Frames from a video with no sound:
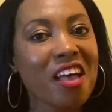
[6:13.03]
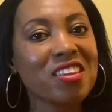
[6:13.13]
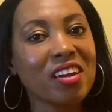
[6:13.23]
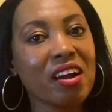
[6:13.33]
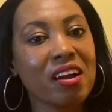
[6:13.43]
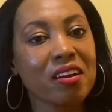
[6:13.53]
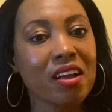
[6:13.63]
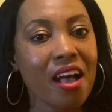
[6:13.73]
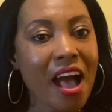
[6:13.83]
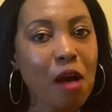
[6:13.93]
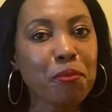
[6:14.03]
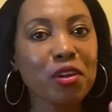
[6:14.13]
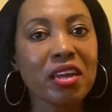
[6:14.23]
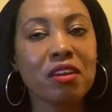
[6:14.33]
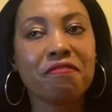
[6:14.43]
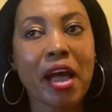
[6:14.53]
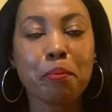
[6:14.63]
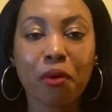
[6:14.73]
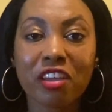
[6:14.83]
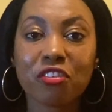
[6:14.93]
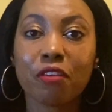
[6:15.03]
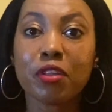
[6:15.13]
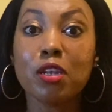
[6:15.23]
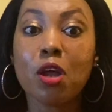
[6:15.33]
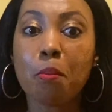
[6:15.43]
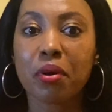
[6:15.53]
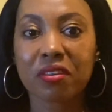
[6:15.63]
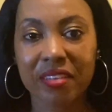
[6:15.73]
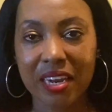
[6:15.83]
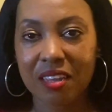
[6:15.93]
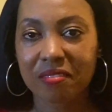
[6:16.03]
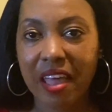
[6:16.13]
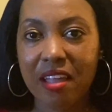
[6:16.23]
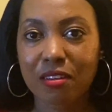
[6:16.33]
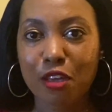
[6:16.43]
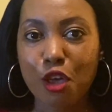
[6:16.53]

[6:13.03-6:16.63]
that are happening the vibration of the numbers that he's in